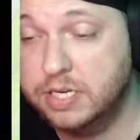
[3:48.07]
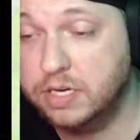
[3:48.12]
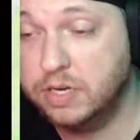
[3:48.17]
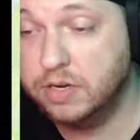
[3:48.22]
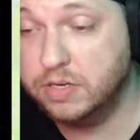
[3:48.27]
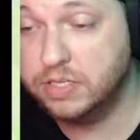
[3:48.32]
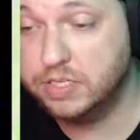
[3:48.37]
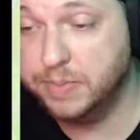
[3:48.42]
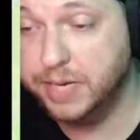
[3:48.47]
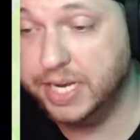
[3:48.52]

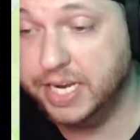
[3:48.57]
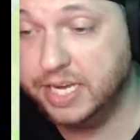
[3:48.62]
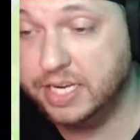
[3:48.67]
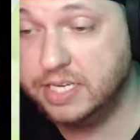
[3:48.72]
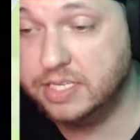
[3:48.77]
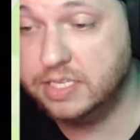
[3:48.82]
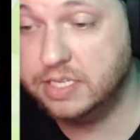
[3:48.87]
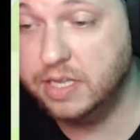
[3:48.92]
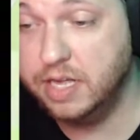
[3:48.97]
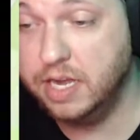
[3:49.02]

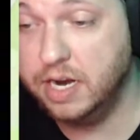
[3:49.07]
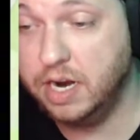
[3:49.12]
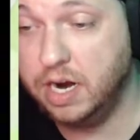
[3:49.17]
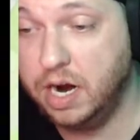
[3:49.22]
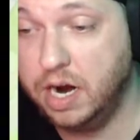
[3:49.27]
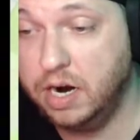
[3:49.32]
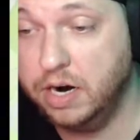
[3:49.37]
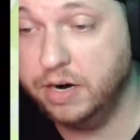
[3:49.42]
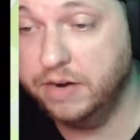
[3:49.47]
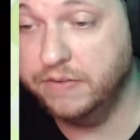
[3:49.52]
cosmetics that
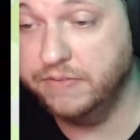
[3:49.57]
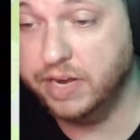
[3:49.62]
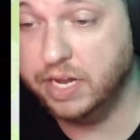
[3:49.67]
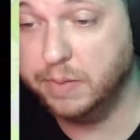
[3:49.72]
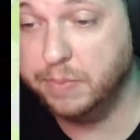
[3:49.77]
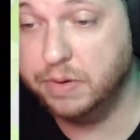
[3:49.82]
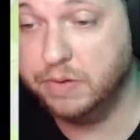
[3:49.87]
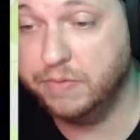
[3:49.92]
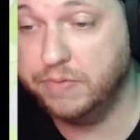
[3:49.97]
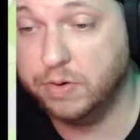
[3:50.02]
are
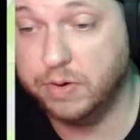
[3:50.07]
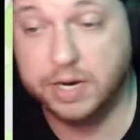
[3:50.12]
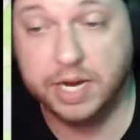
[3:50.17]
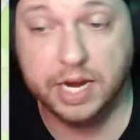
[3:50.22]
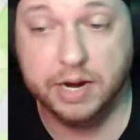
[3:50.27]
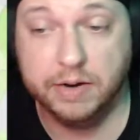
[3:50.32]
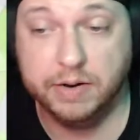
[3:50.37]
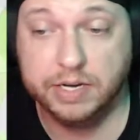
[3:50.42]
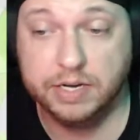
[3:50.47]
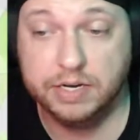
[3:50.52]
available for
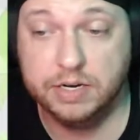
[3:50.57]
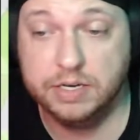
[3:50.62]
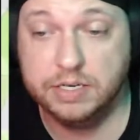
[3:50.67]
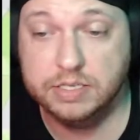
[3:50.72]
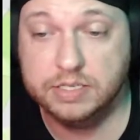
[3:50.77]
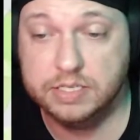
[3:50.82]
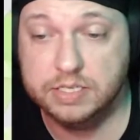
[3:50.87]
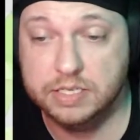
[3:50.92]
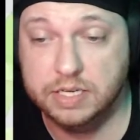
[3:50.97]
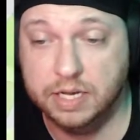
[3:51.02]
characters.